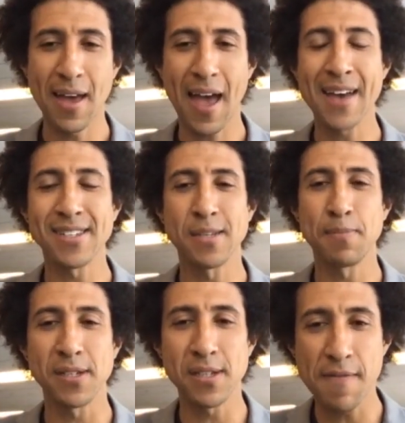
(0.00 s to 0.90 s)
has a
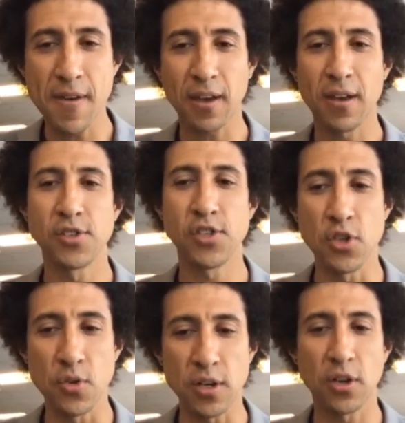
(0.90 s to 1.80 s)
specific
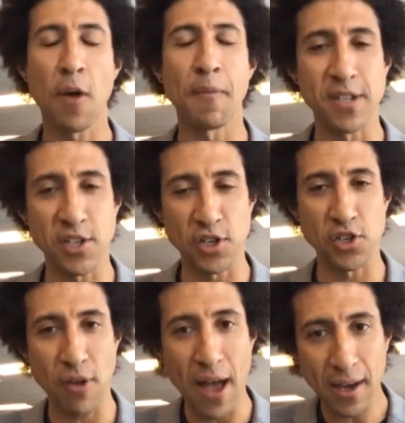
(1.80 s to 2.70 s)
student competition
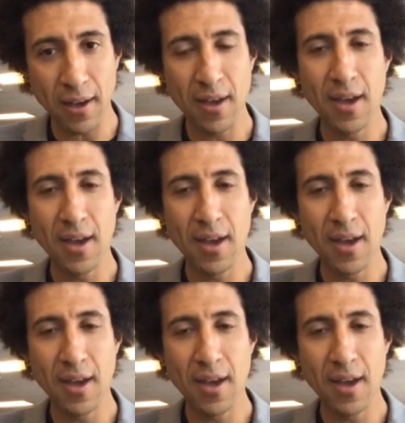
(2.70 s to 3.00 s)
track.